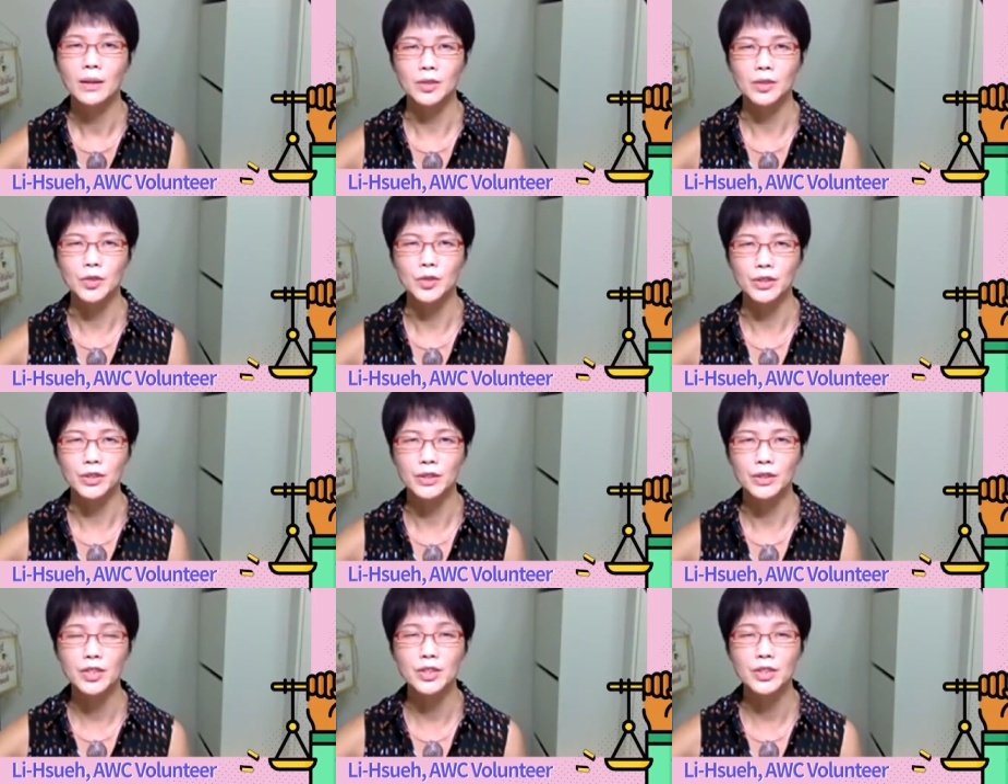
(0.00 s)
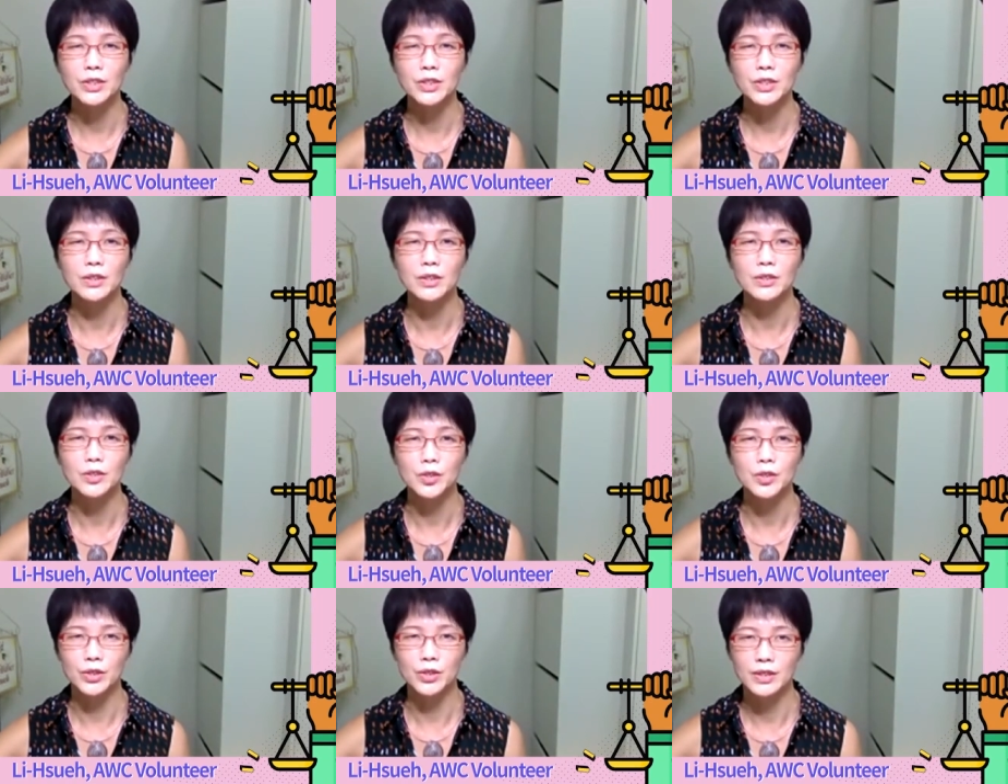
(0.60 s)
the
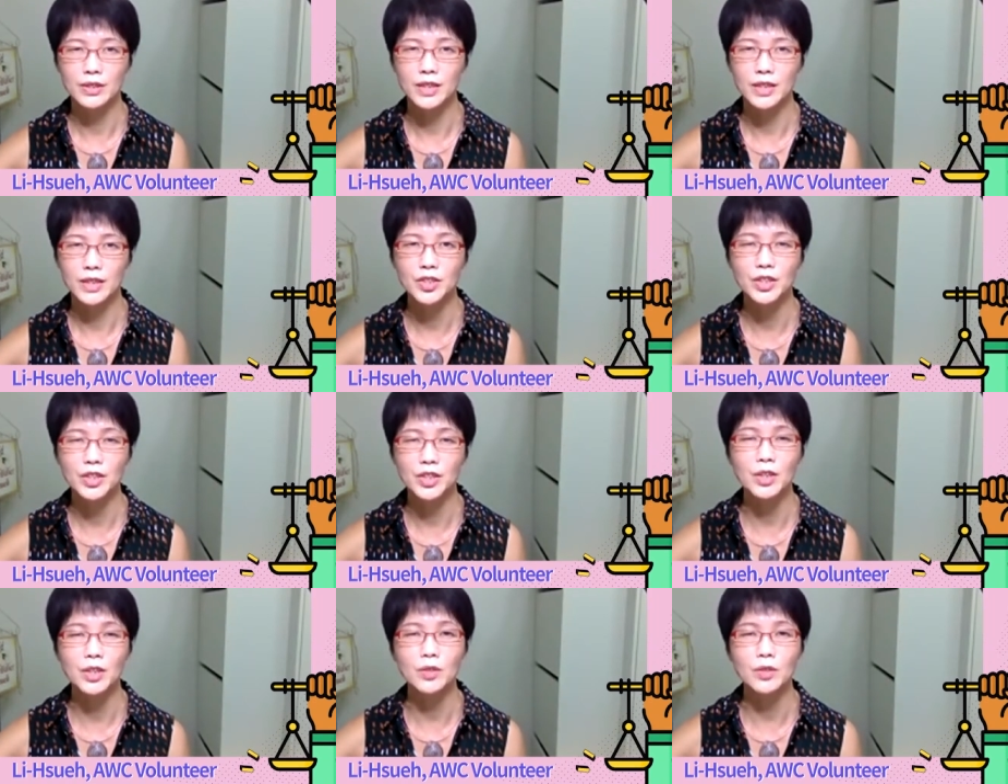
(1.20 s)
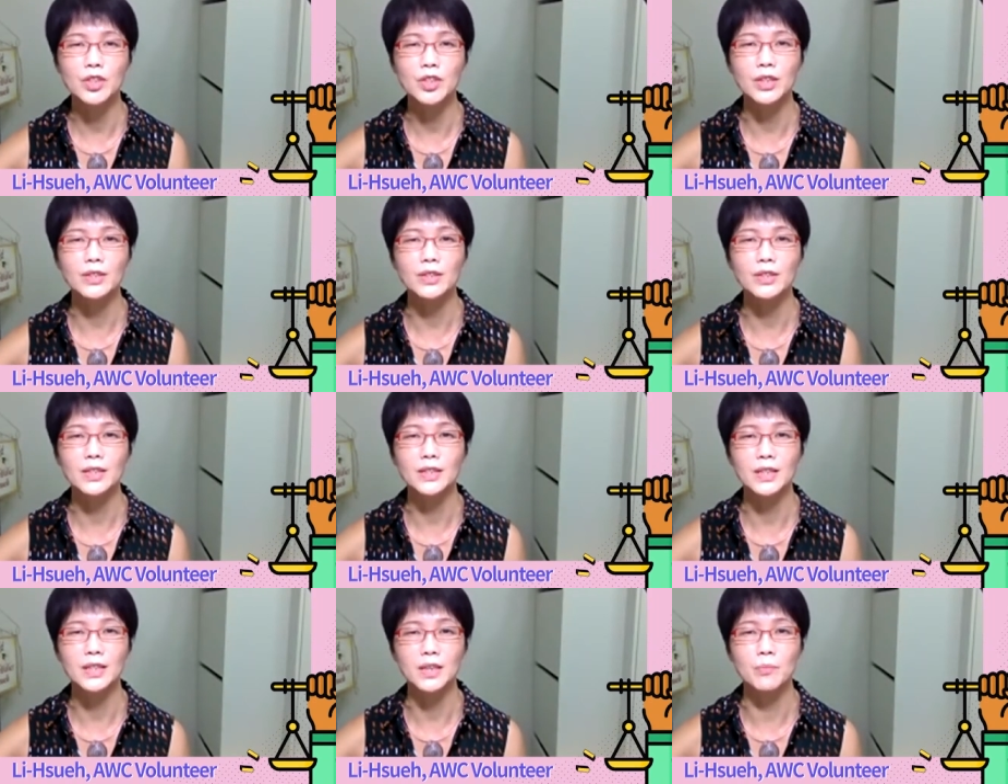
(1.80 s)
Transitional
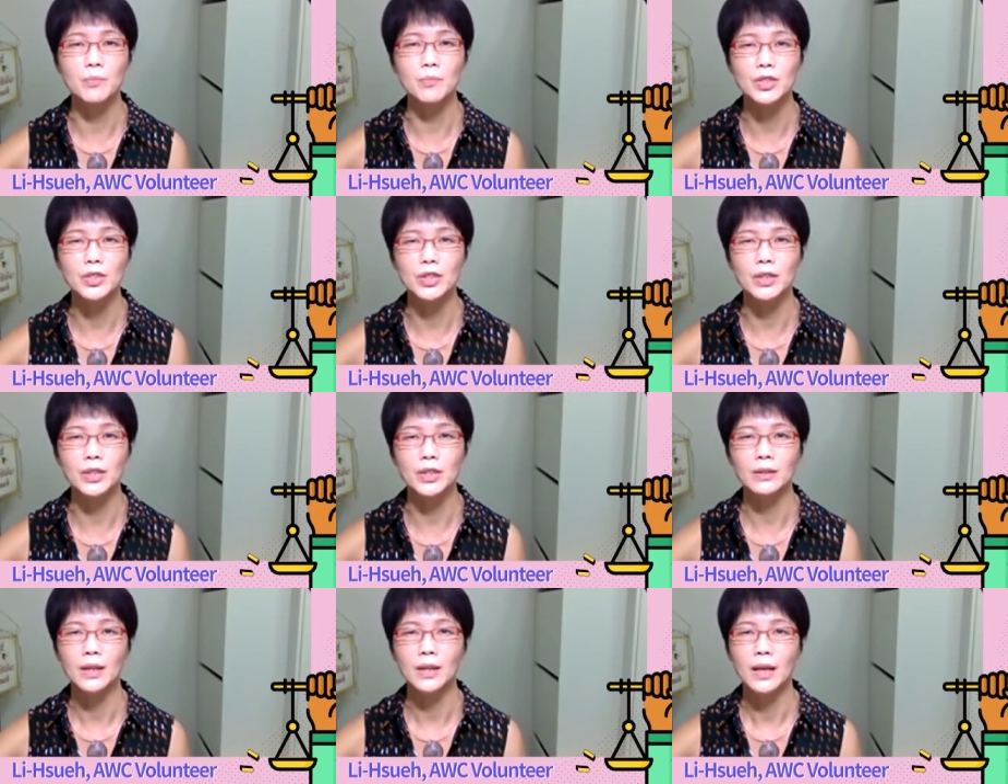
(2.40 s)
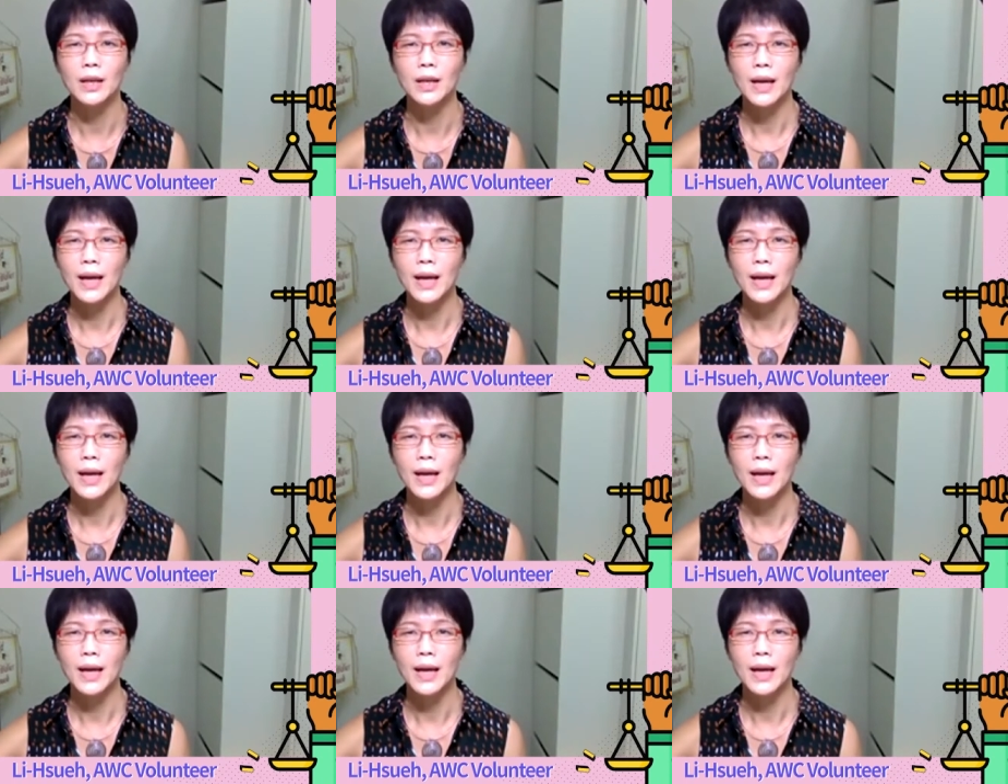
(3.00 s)
Justice Commission,